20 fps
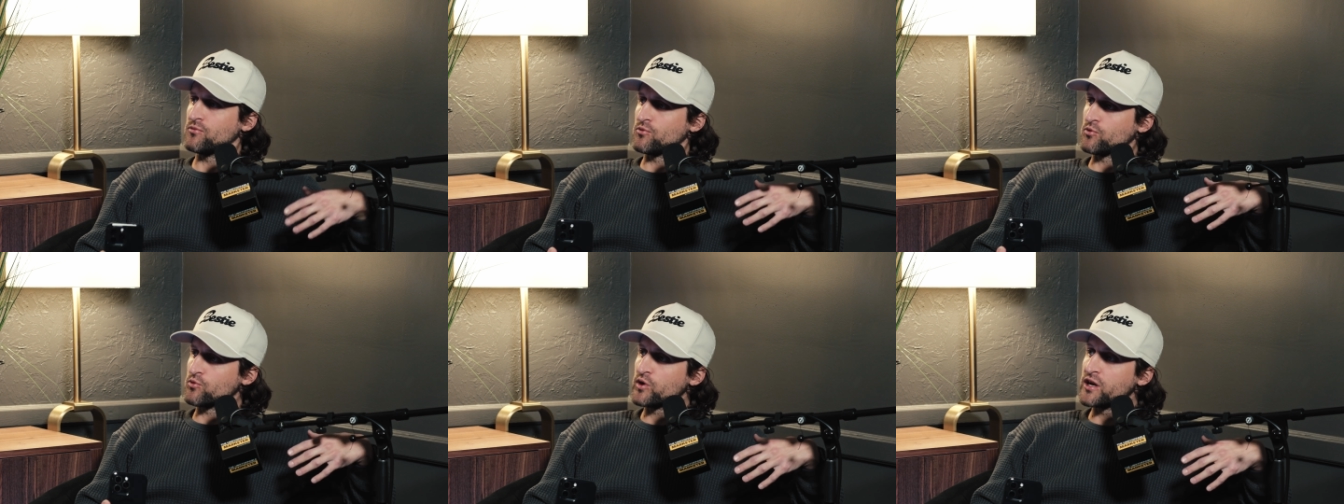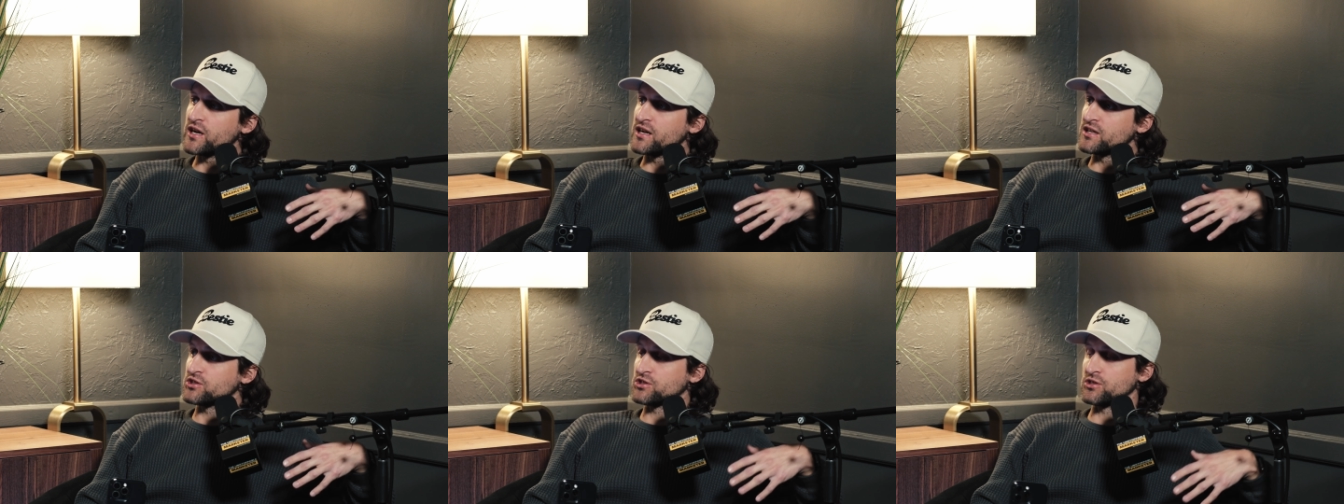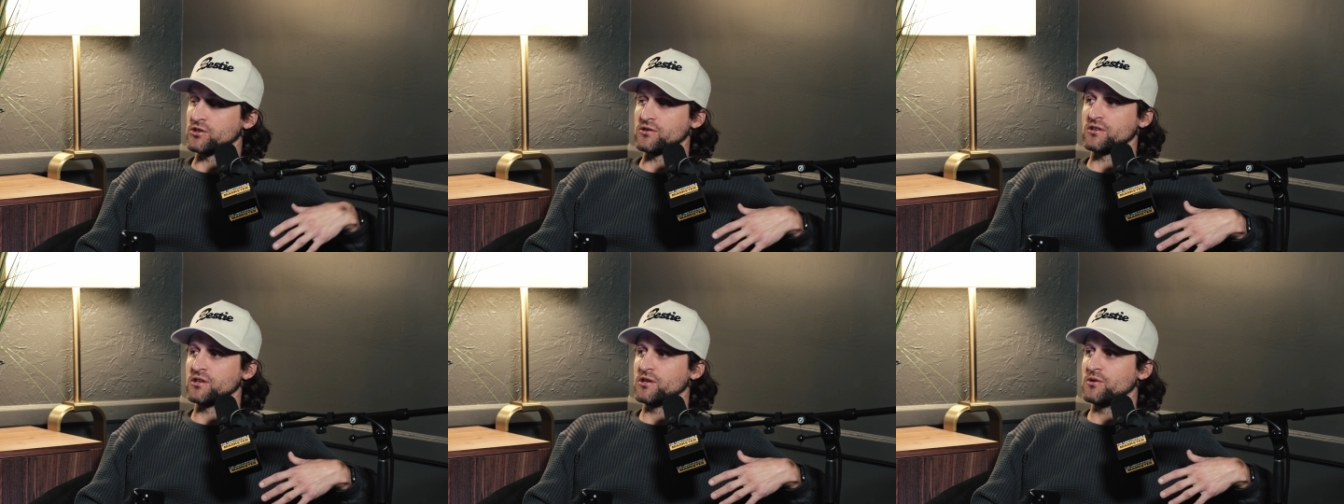
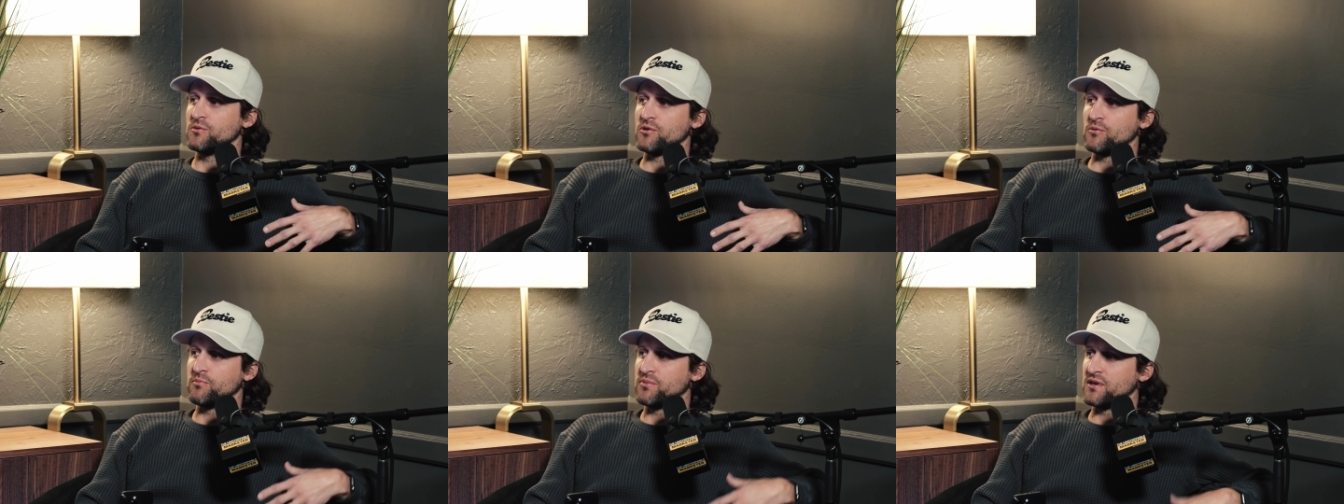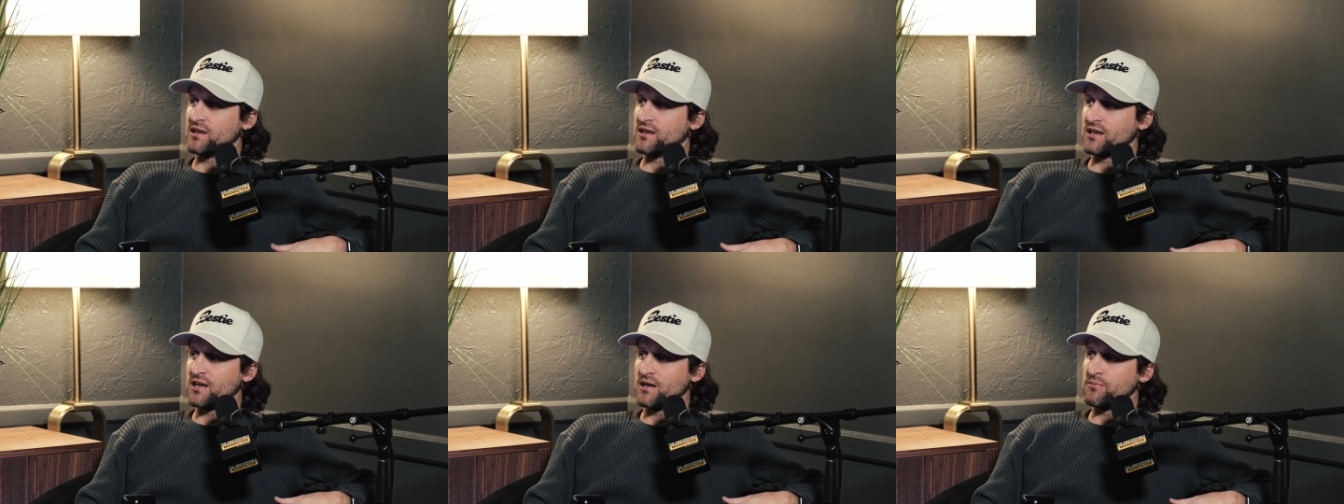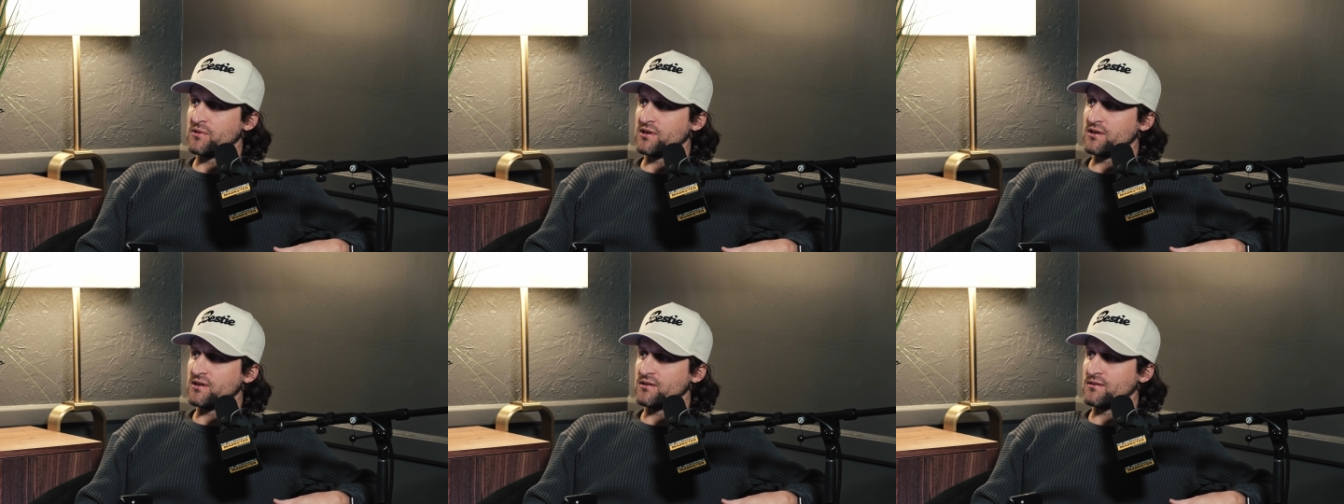rich, or you will
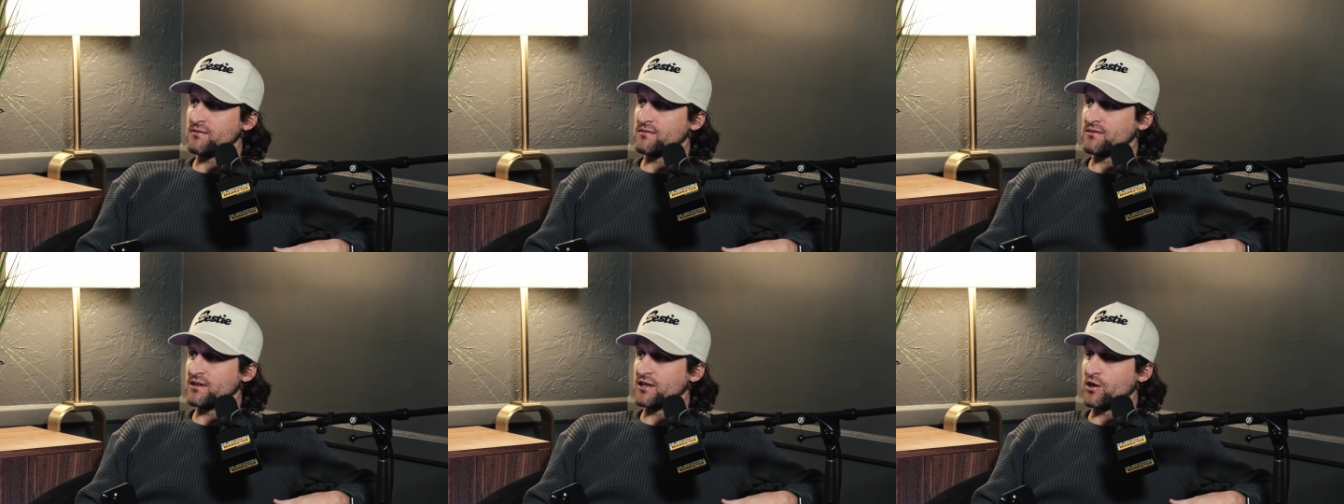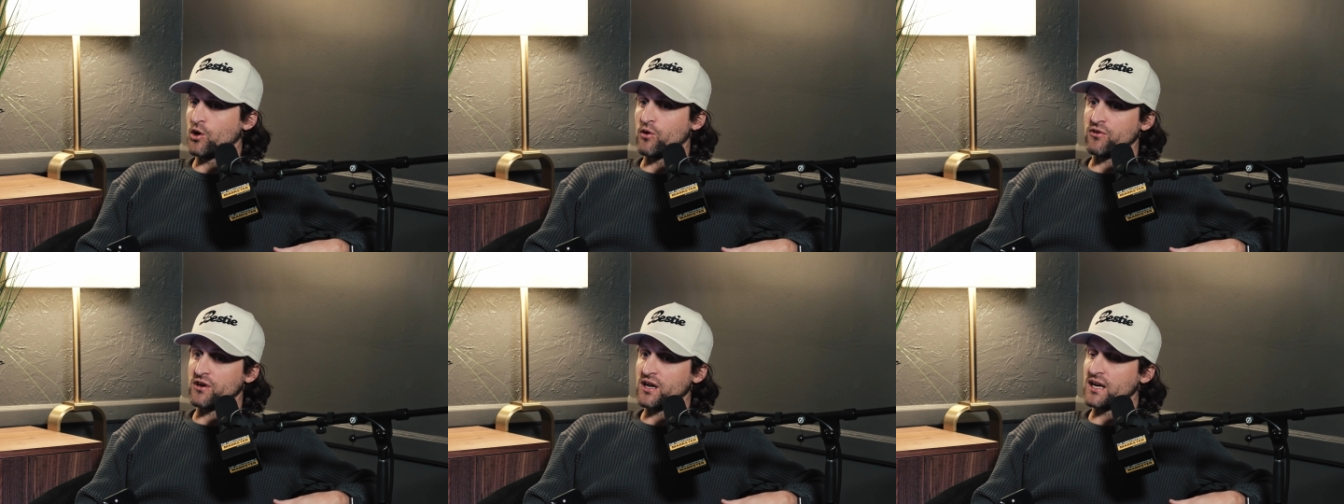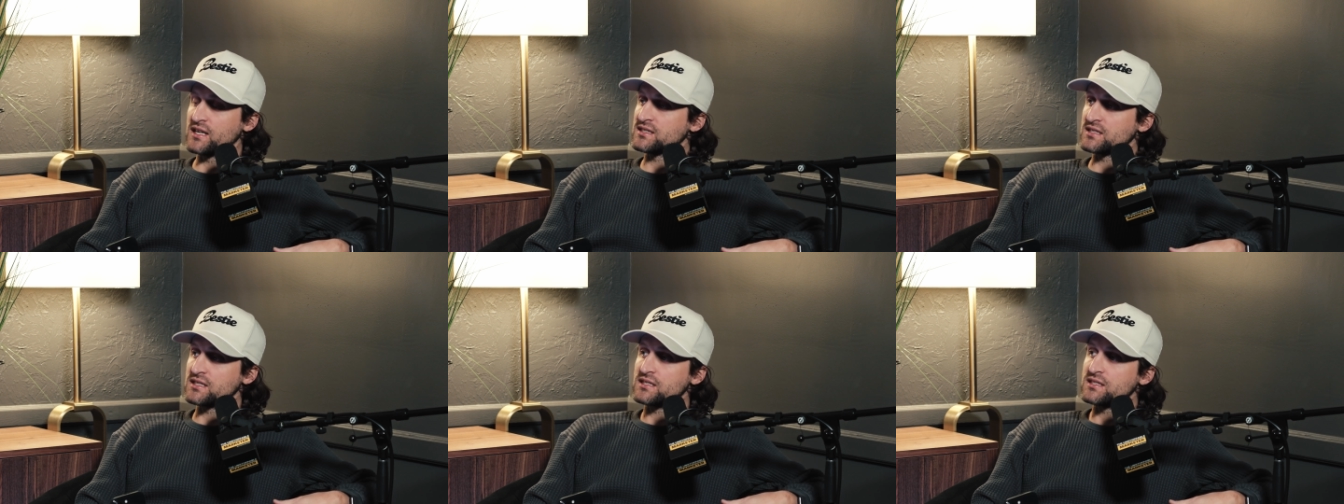become an
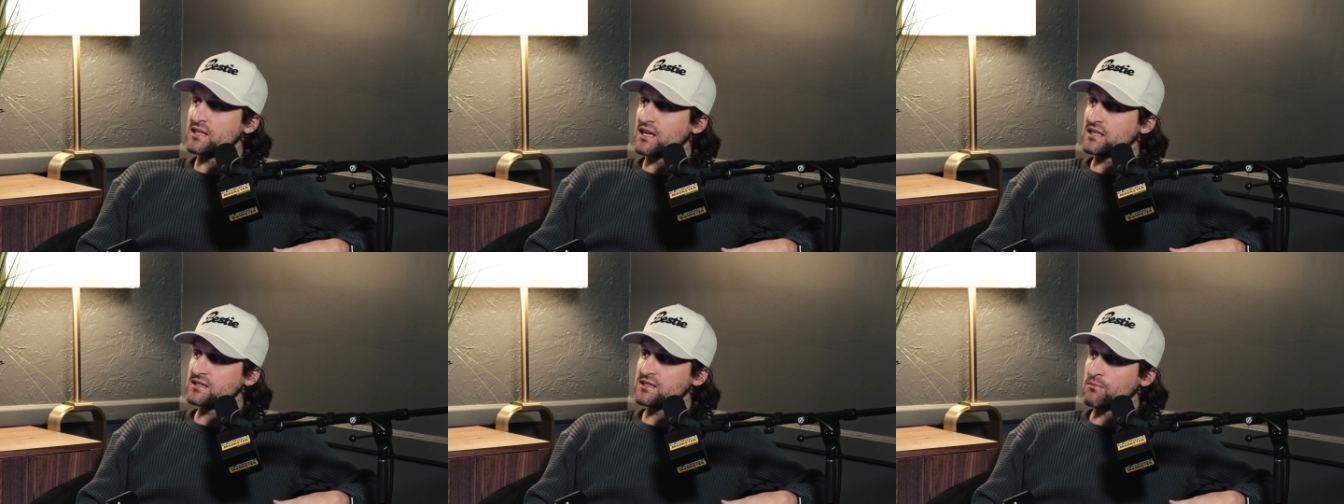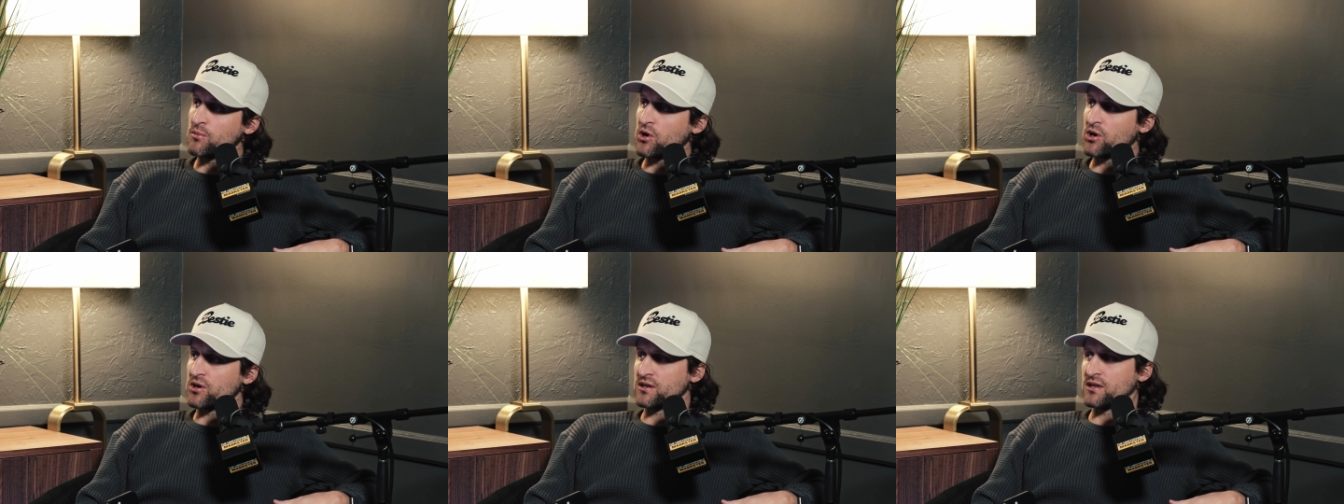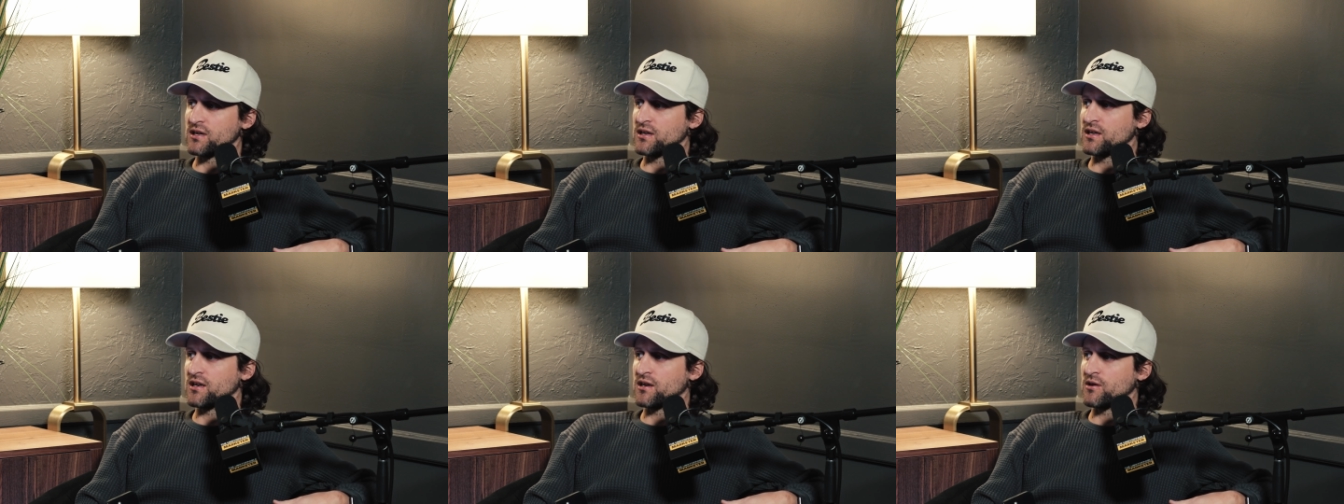overnight success in
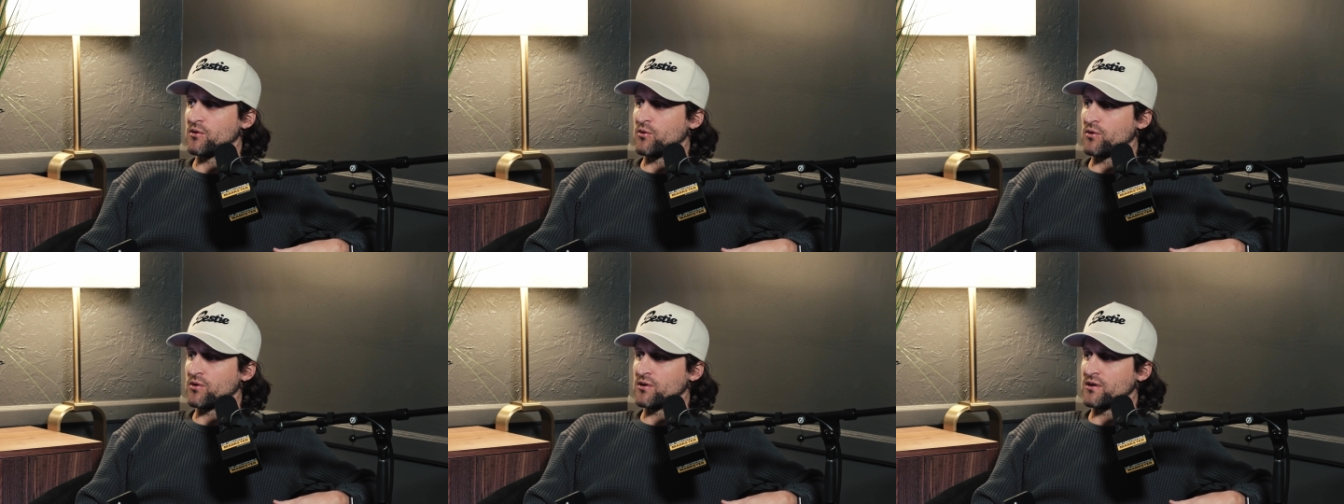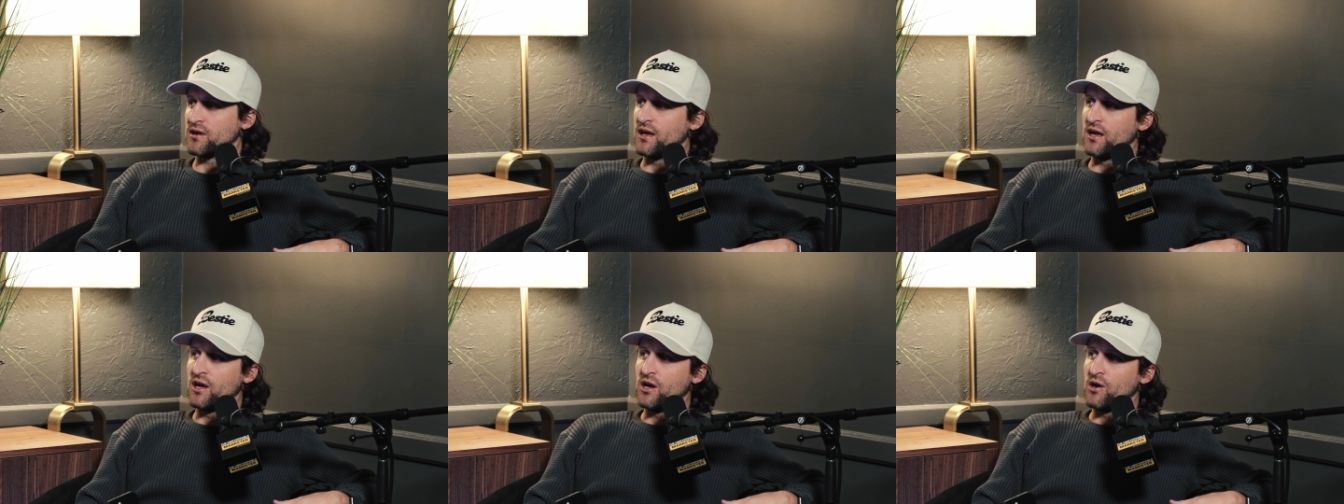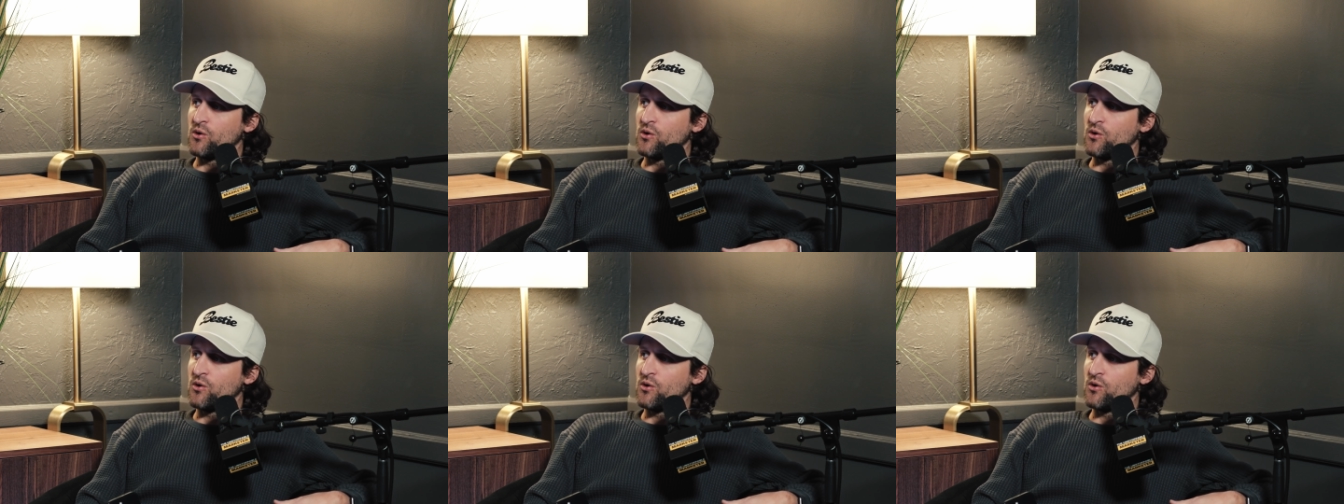marketing, or